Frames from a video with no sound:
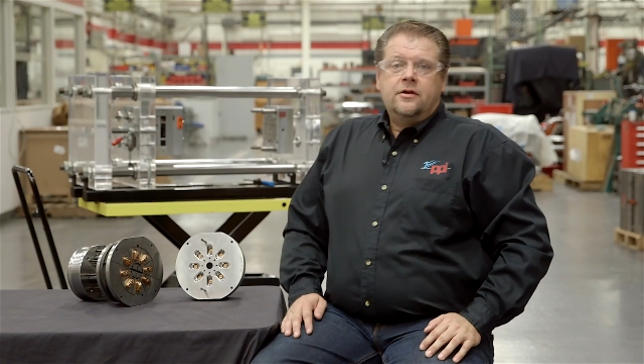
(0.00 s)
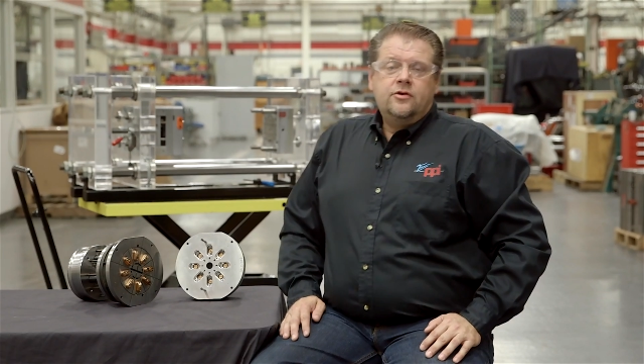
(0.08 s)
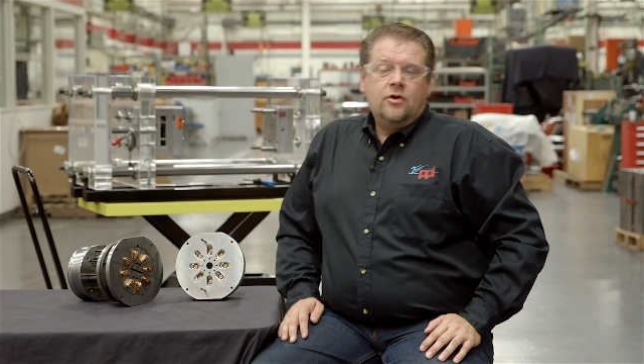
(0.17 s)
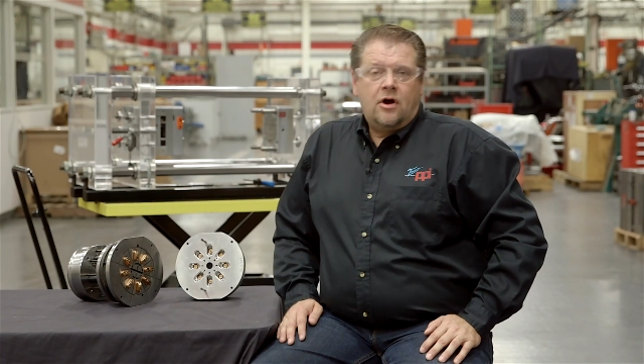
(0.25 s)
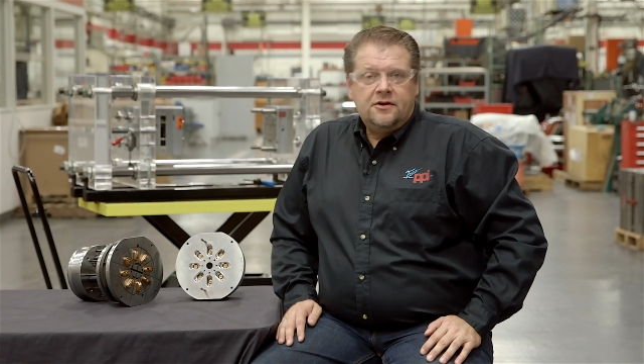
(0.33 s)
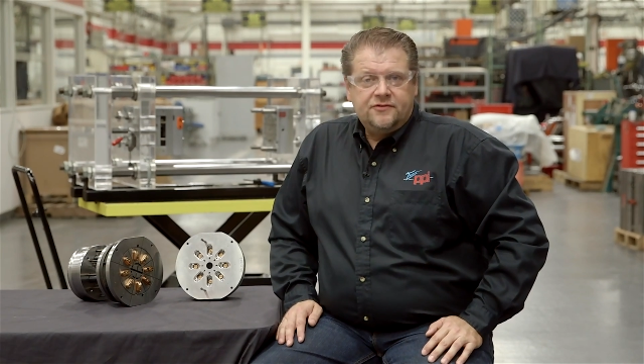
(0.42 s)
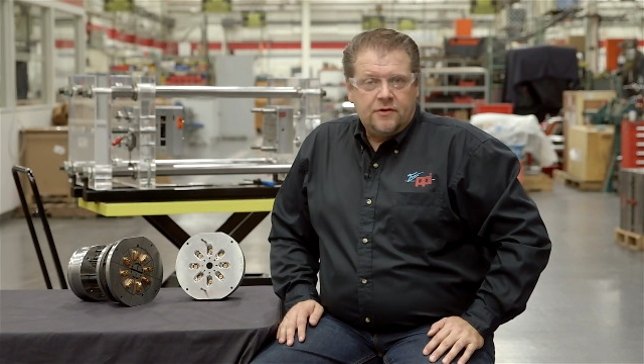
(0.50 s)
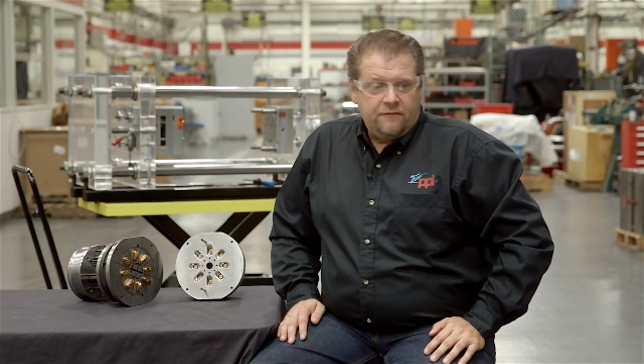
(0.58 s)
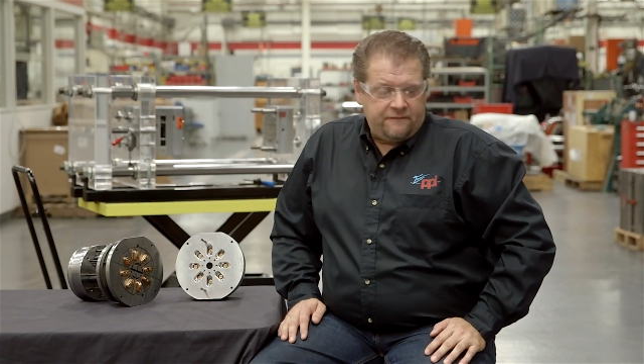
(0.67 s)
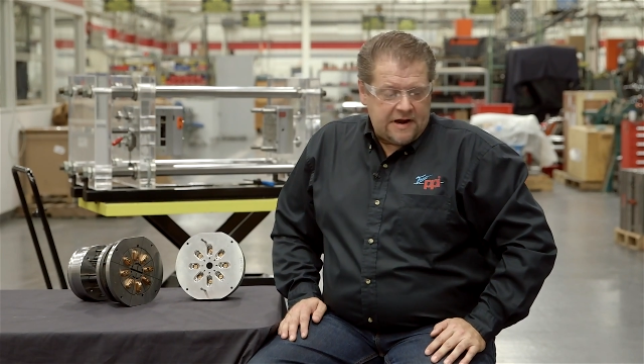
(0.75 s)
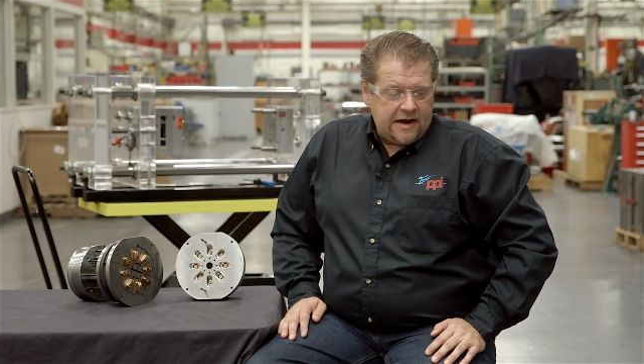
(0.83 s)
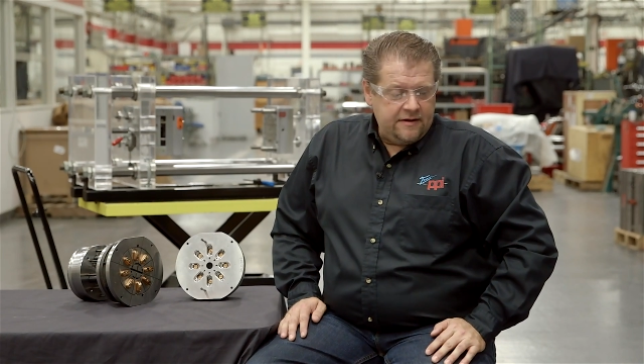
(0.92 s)
You also
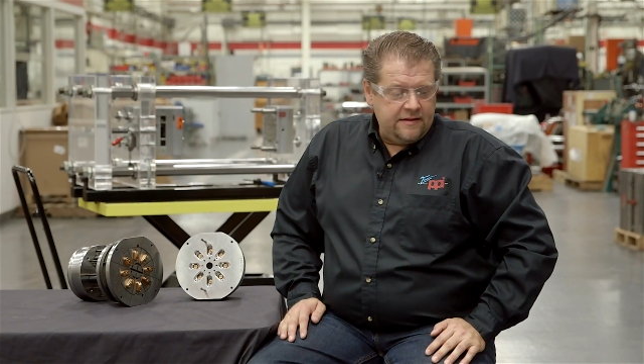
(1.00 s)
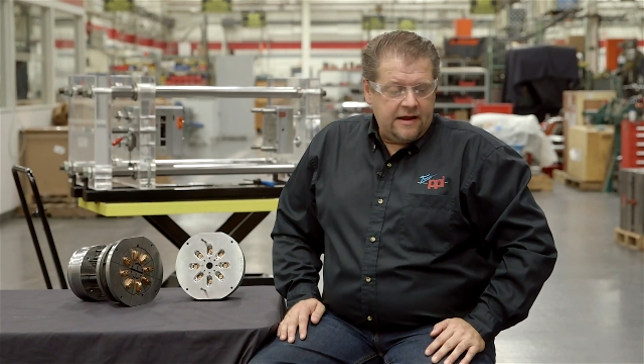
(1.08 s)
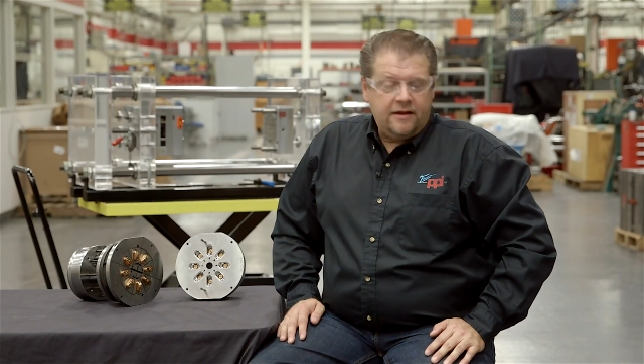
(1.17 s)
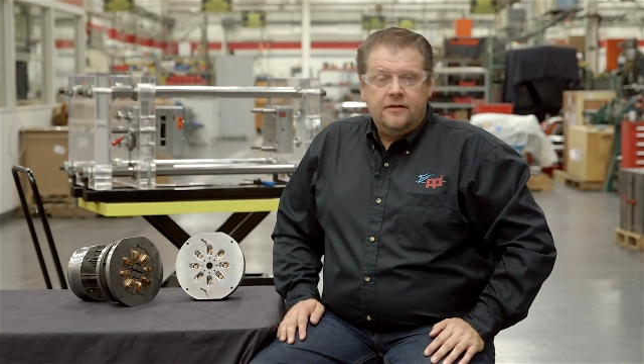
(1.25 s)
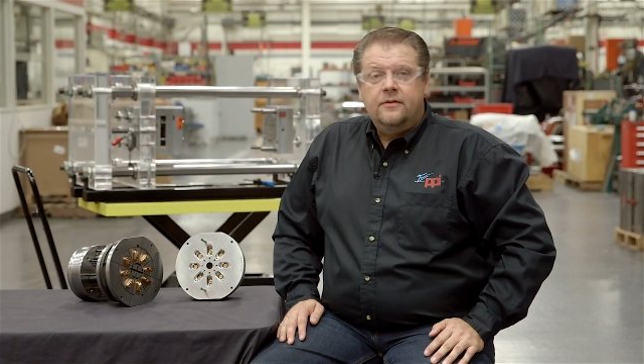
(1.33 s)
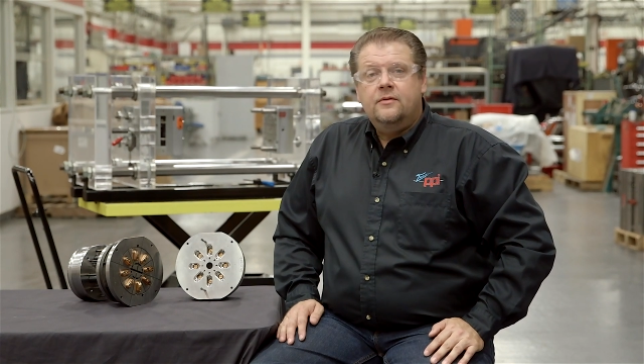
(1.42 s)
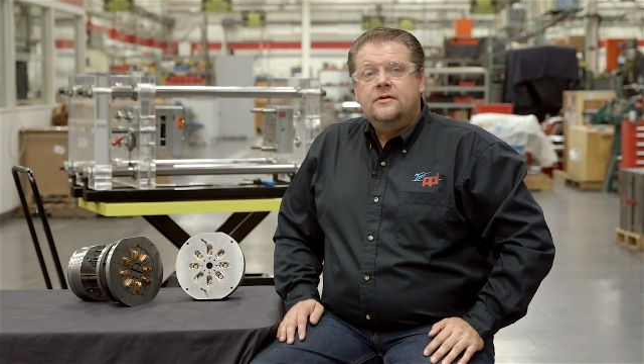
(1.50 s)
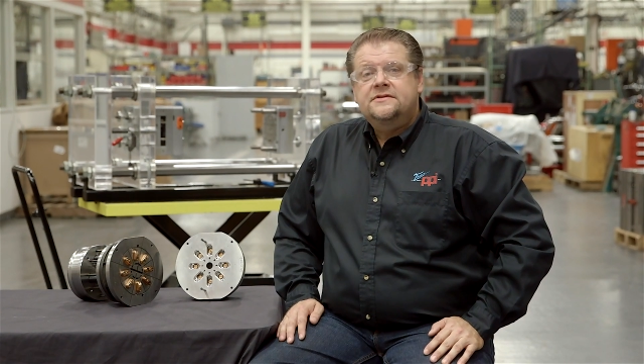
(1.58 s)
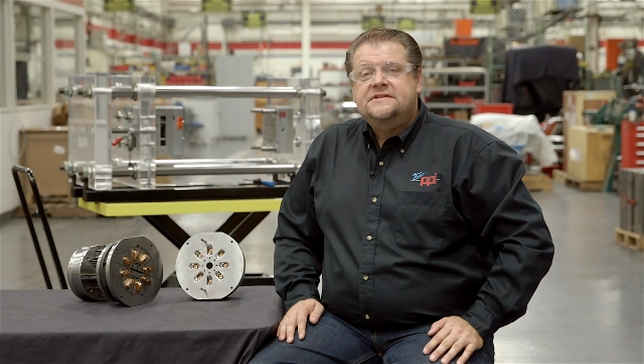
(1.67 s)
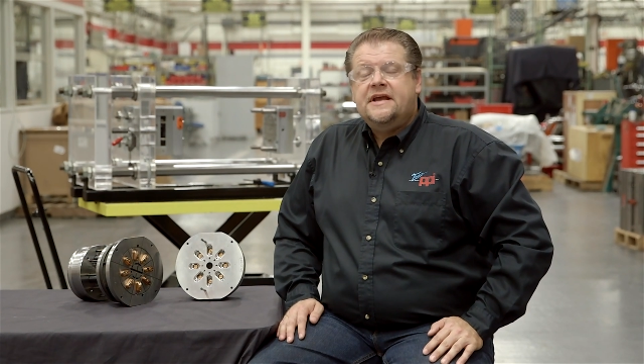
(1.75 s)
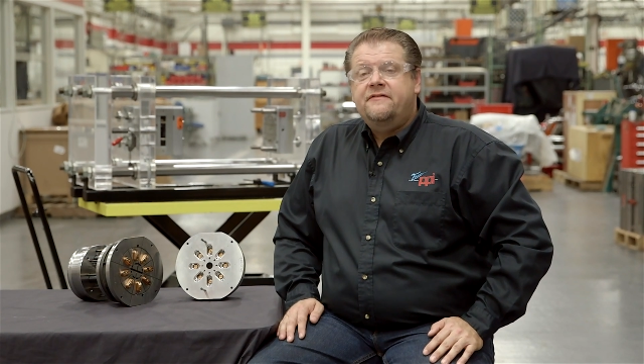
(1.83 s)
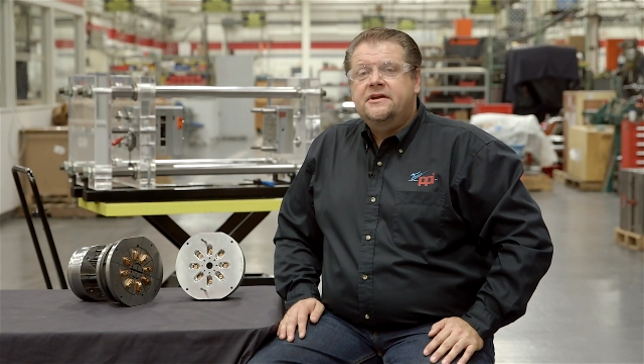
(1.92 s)
find that
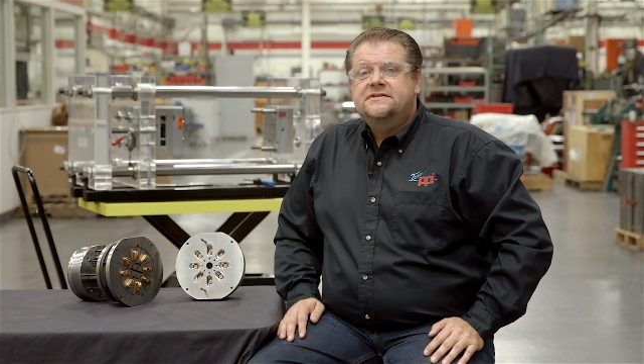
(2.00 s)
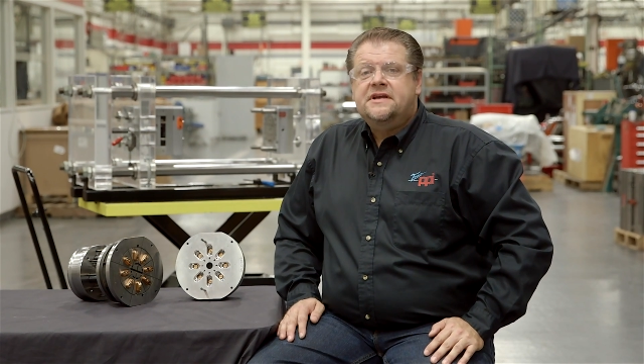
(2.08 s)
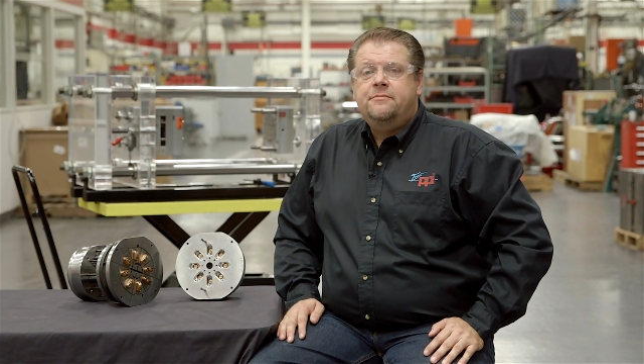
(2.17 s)
savings